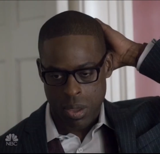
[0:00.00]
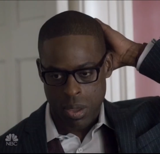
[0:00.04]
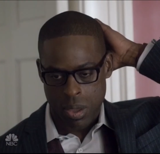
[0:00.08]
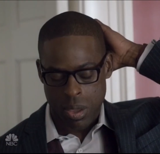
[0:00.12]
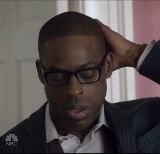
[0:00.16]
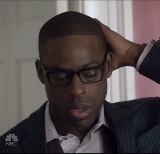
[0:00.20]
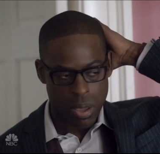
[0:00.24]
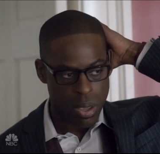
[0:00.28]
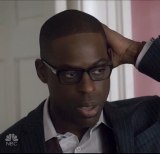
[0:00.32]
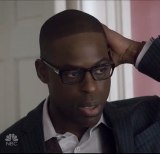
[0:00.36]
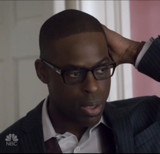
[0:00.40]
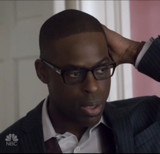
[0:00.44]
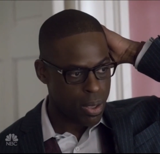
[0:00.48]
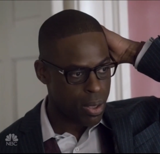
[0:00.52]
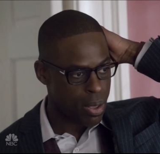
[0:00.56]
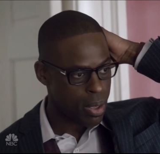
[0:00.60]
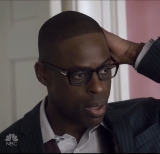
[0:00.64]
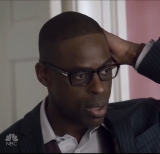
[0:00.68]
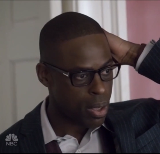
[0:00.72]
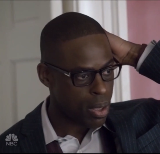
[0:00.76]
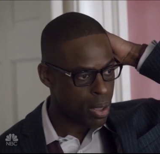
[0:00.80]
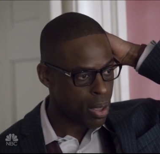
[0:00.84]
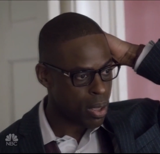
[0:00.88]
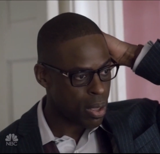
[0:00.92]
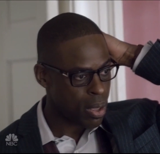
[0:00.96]

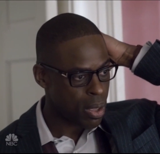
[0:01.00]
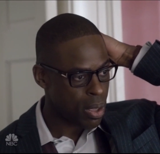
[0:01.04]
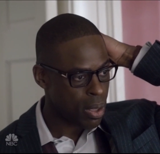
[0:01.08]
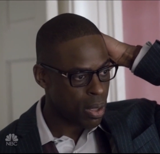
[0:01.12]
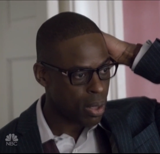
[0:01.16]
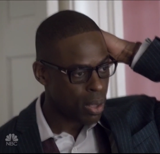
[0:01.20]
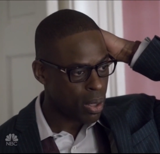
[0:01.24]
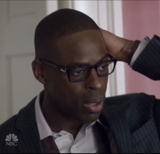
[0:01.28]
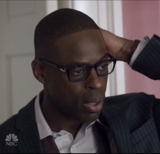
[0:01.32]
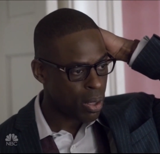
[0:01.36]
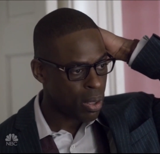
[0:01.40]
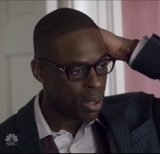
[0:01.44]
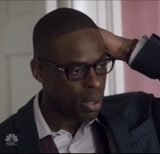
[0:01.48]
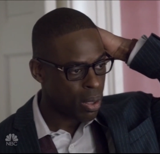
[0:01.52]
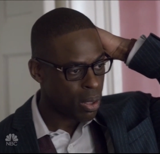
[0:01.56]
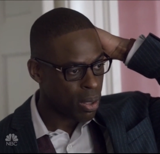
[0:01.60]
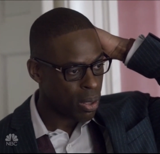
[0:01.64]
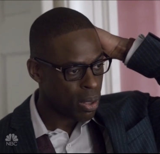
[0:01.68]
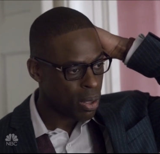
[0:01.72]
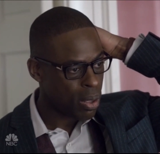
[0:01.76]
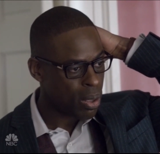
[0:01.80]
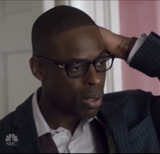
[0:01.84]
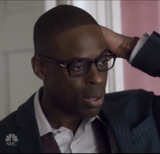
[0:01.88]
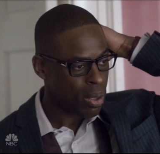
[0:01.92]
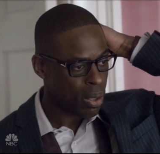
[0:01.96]

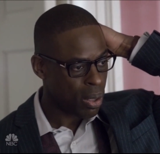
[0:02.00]
Nobody speaks.